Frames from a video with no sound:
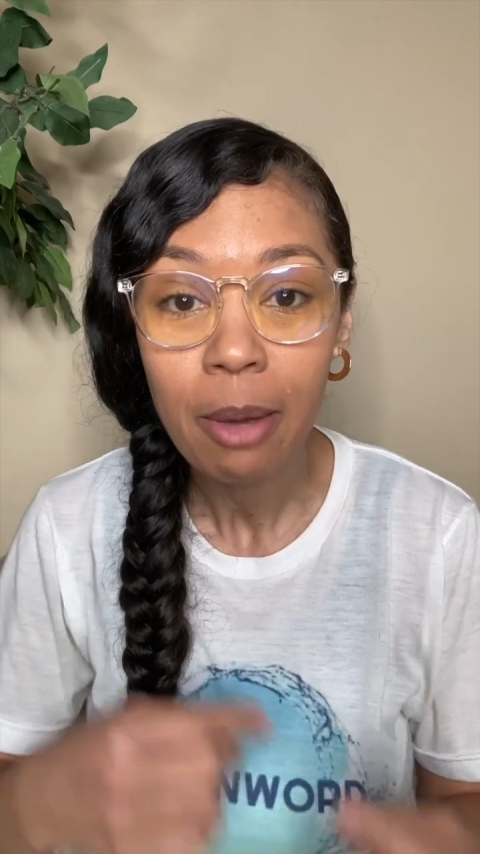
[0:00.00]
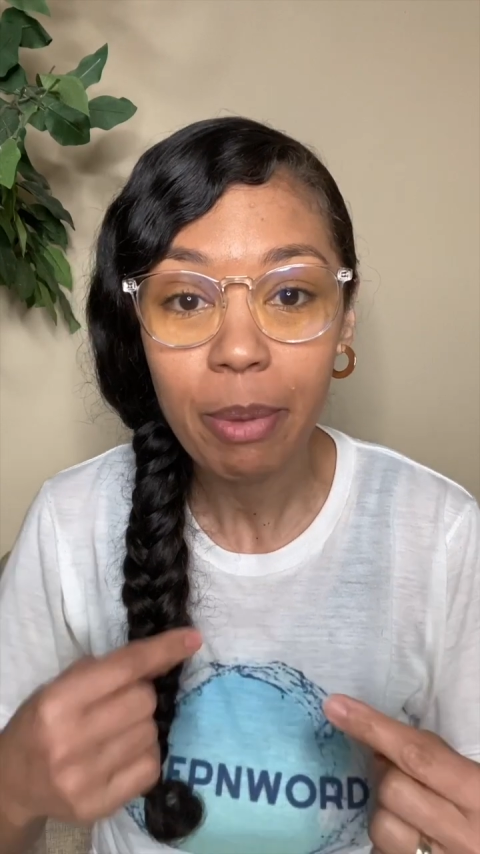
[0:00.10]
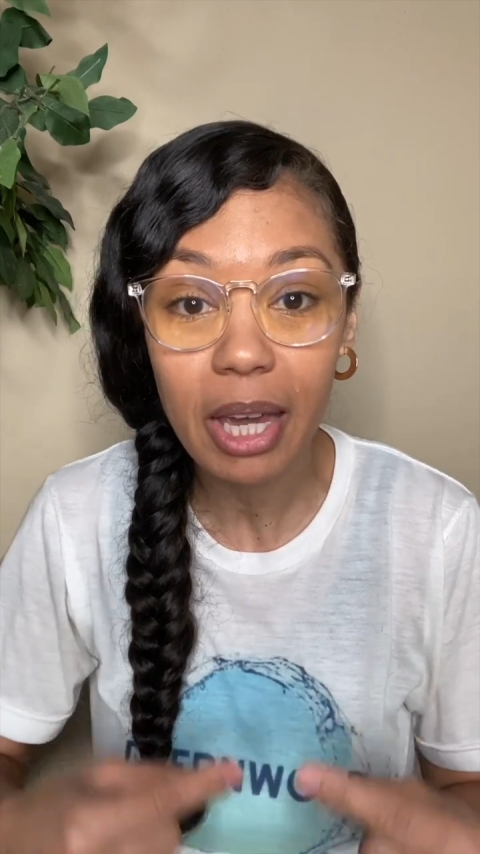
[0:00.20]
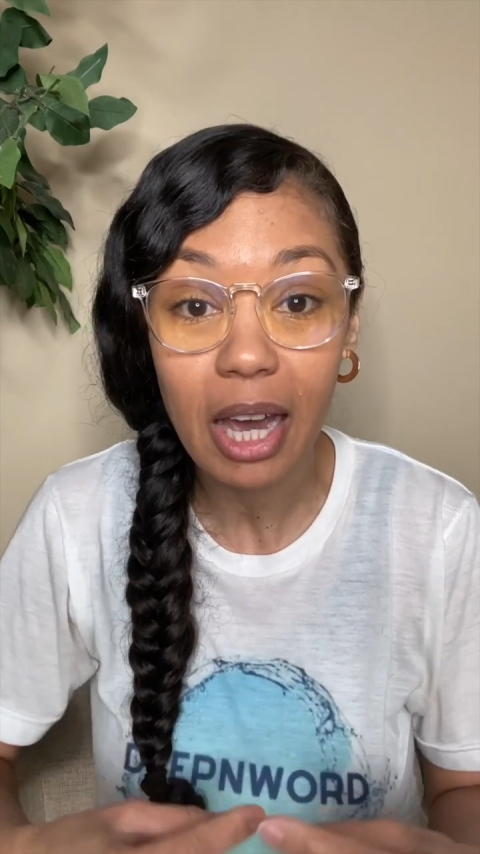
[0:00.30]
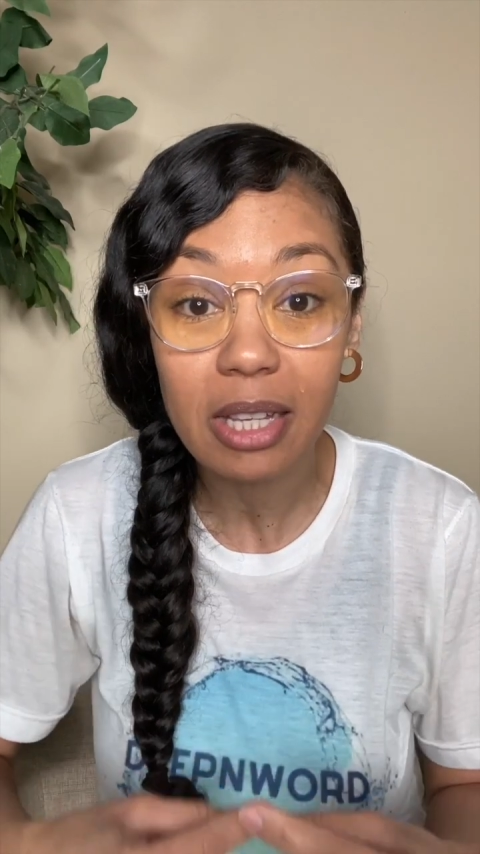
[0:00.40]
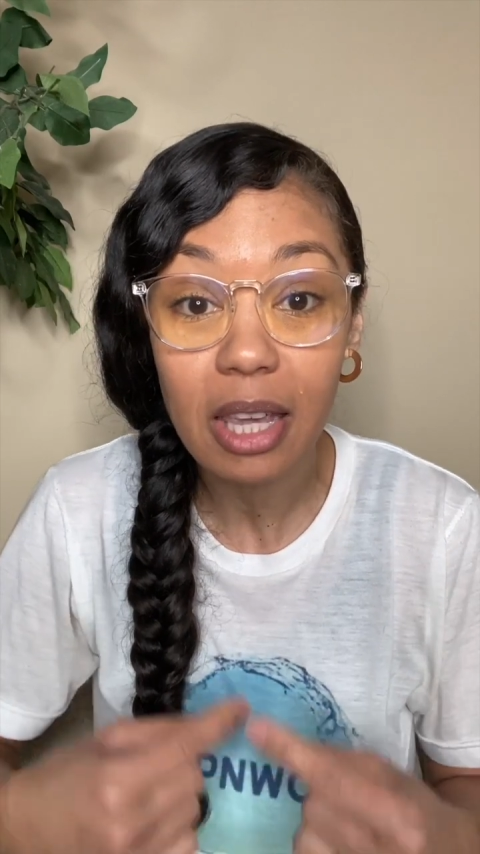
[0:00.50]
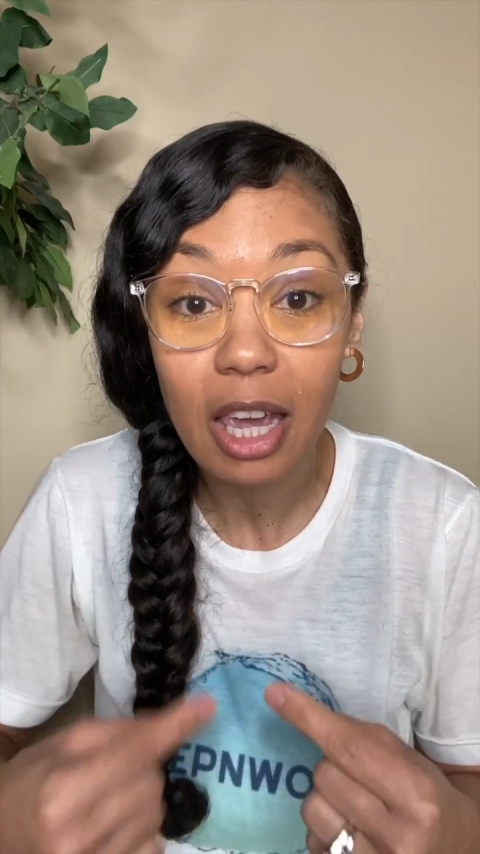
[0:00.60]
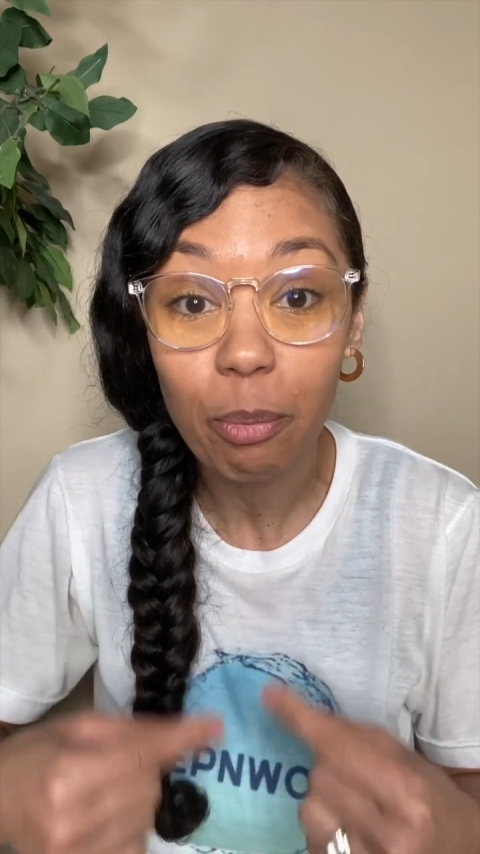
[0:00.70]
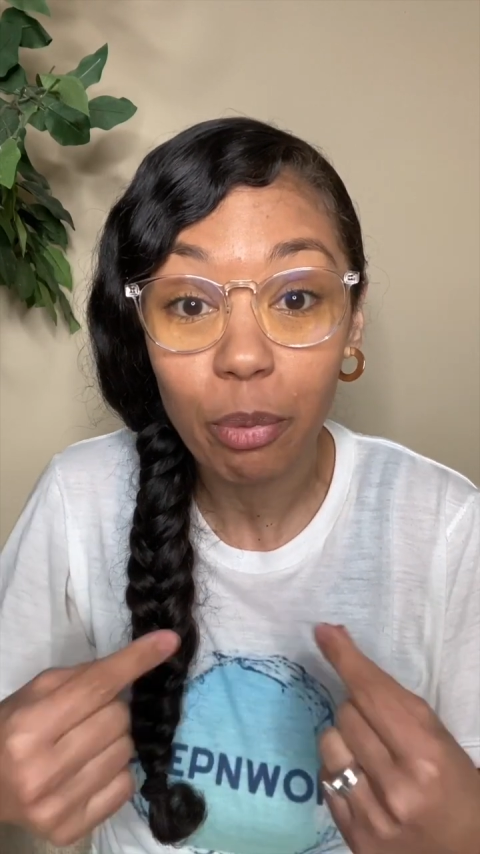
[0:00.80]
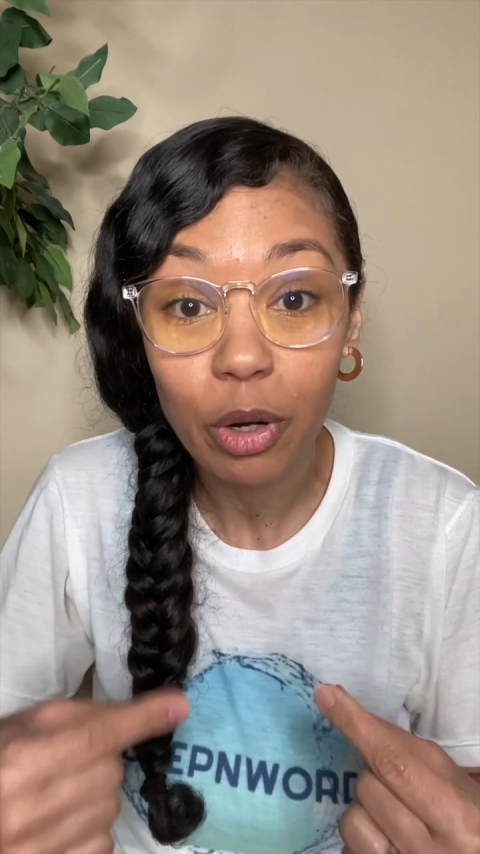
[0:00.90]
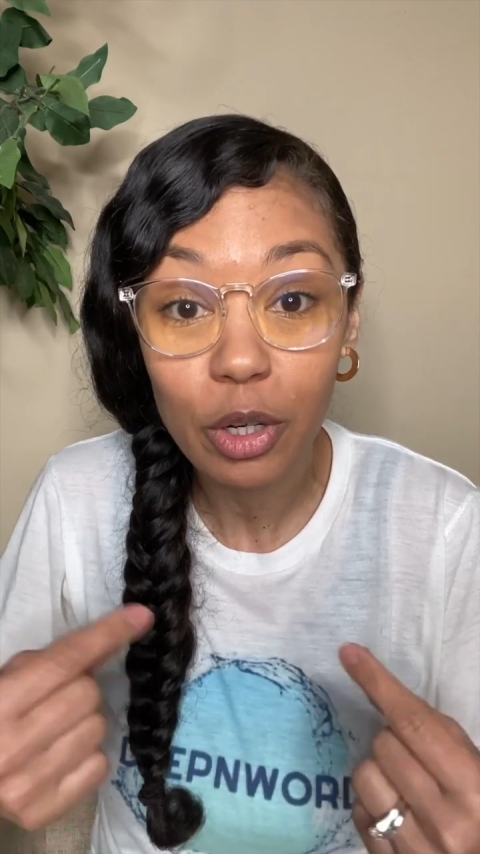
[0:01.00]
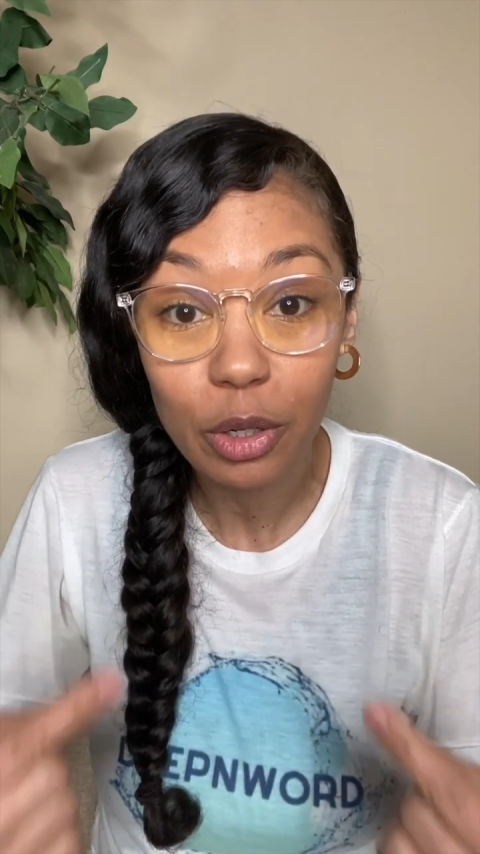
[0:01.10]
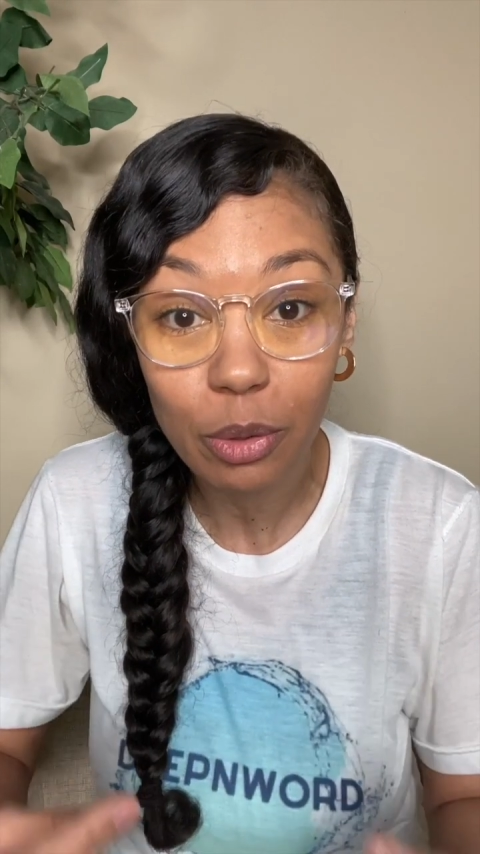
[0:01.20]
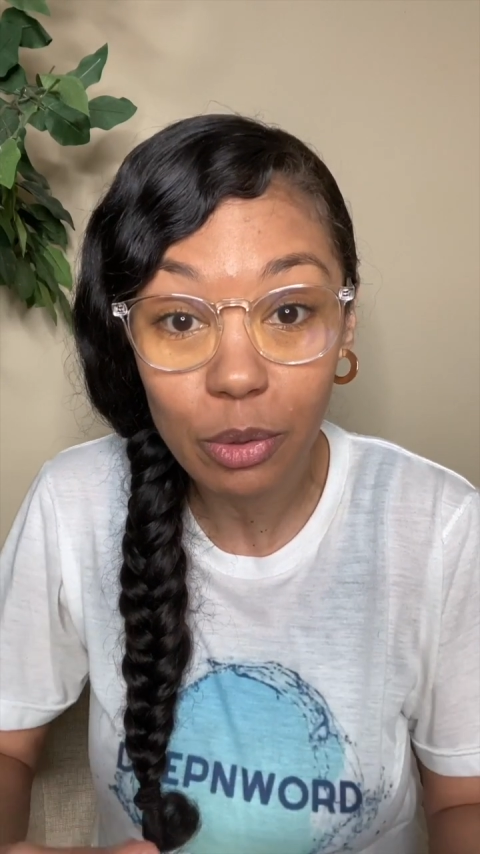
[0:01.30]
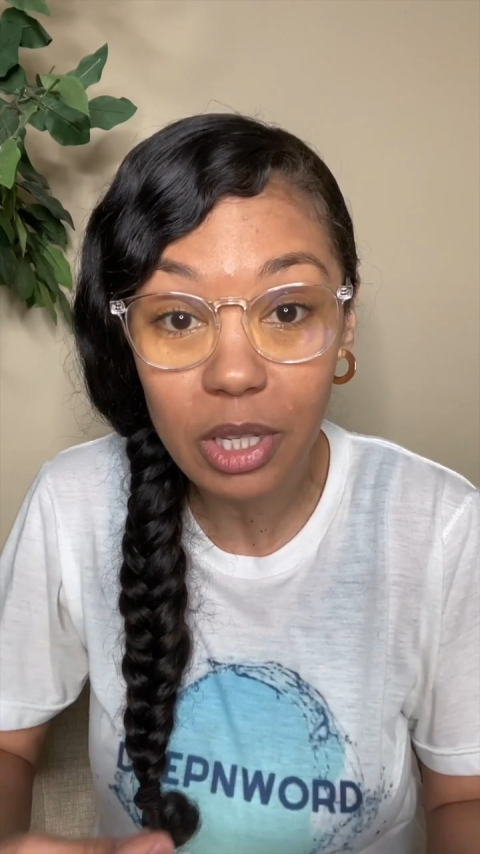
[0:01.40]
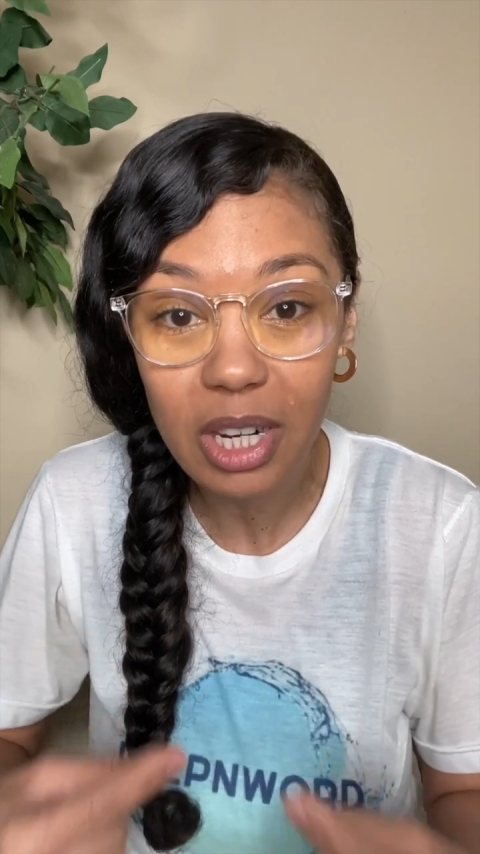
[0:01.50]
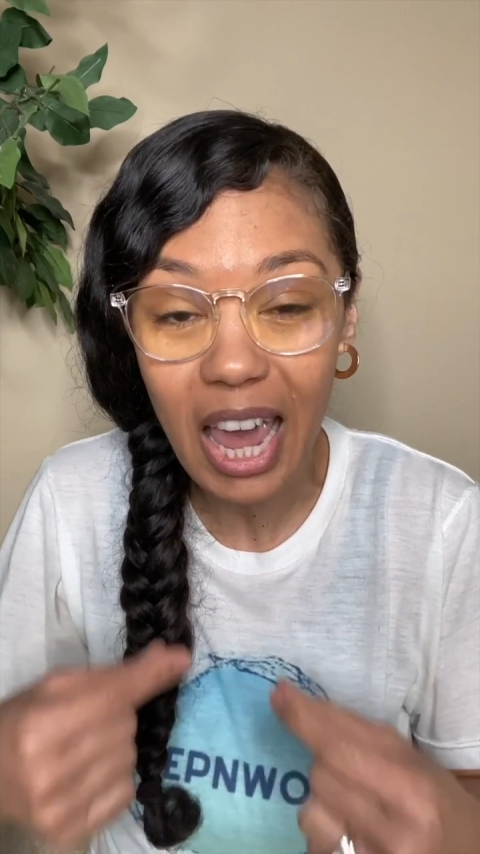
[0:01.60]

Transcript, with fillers: because it produced